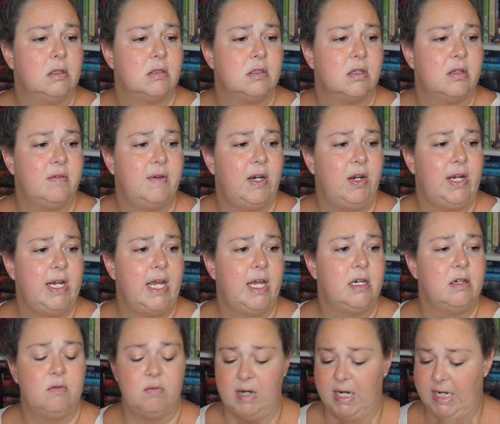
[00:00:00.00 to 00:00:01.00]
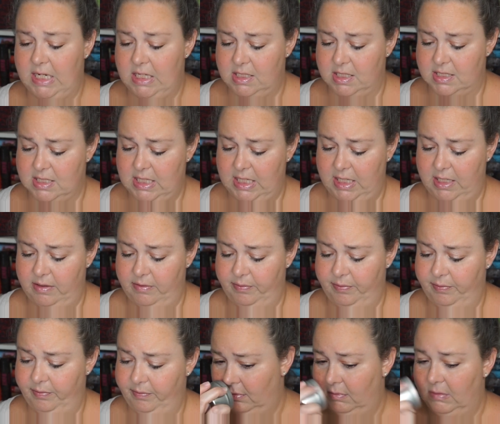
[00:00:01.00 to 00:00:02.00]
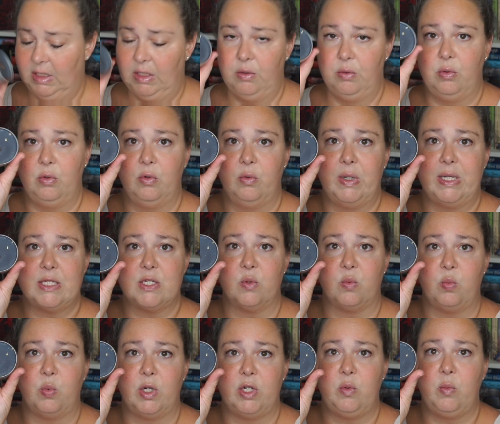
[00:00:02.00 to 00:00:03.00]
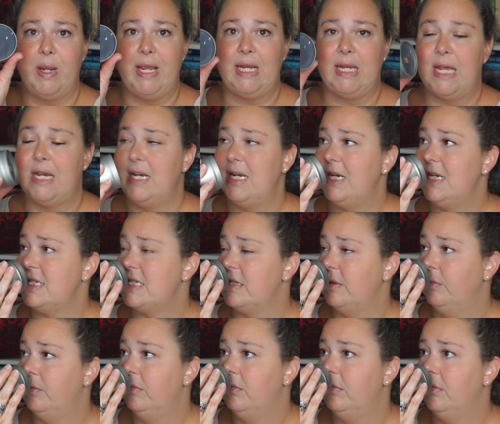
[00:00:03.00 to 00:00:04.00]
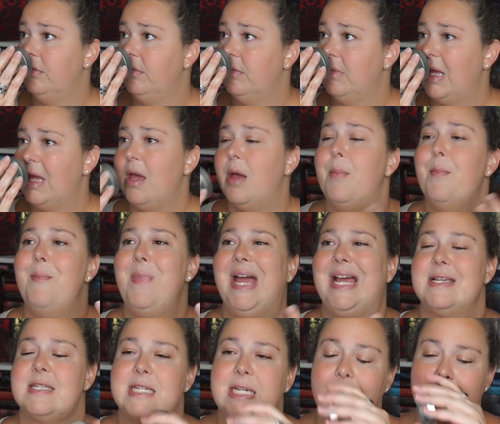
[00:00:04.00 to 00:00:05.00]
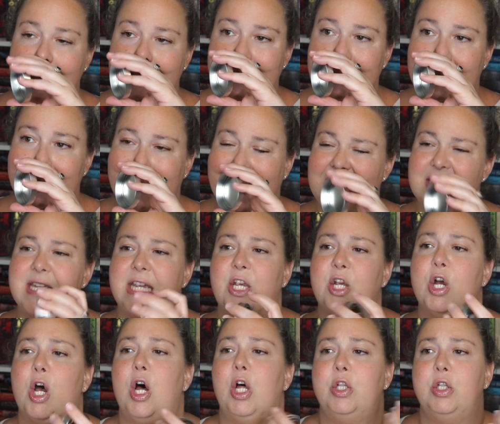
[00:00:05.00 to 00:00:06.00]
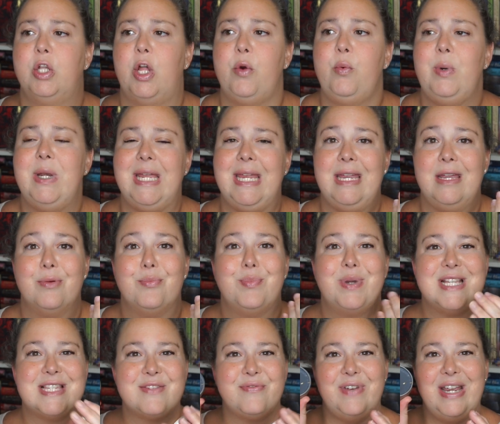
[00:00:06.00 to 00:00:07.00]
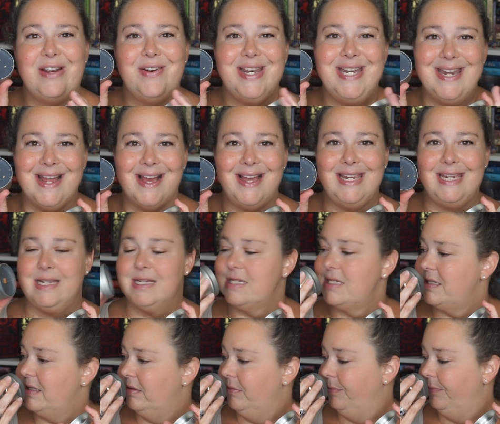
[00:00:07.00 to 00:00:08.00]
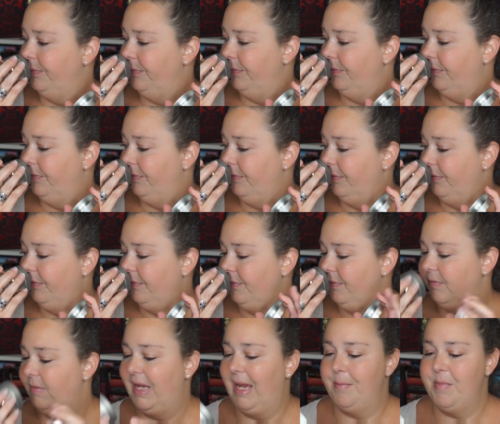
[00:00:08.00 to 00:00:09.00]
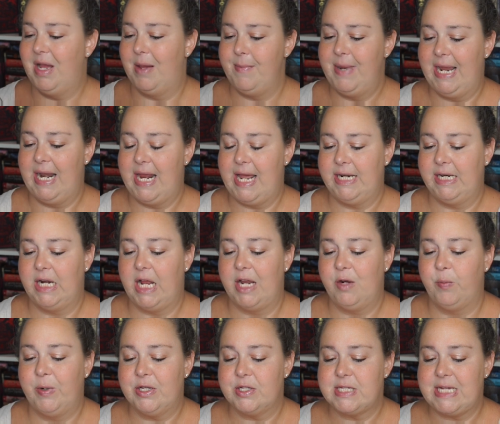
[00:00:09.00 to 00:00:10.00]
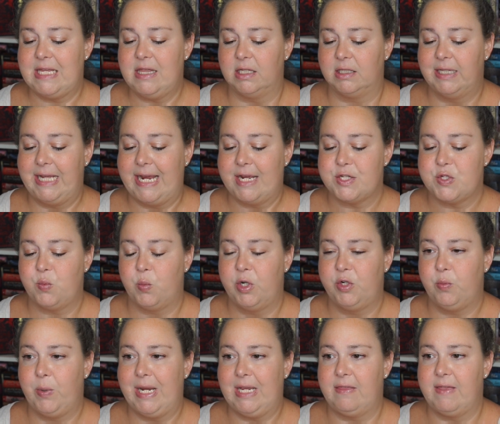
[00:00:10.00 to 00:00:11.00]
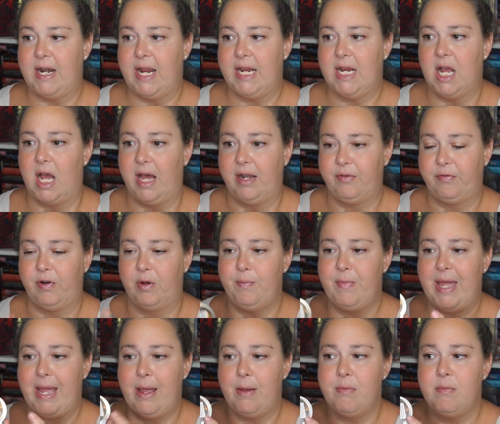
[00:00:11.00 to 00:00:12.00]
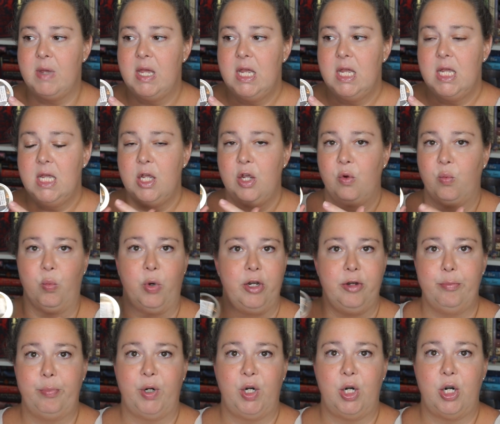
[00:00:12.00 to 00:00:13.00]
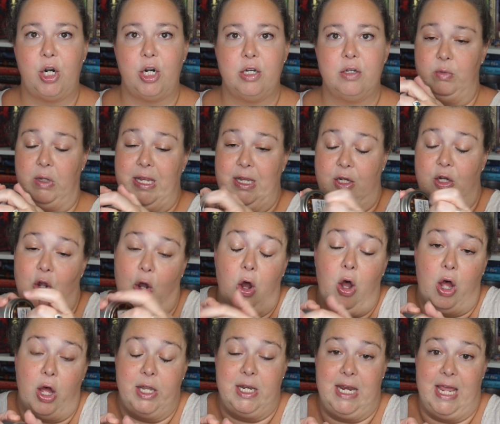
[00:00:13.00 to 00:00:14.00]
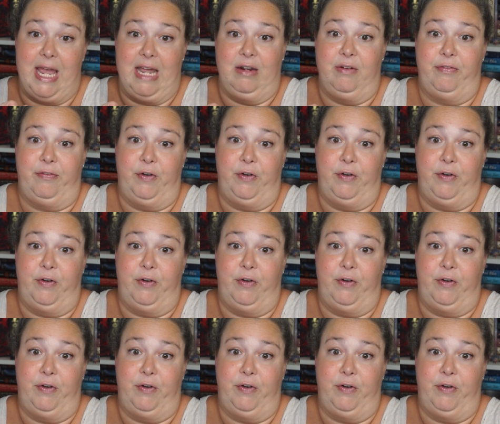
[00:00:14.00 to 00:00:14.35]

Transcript: Till the very end, right? Doesn't it? Ooh, it's a wood wick and it is masculine. It's like cologne-y, but it's very nice. I'm not mad at it. I will say the last wood wick that I got from them wouldn't burn. It caught at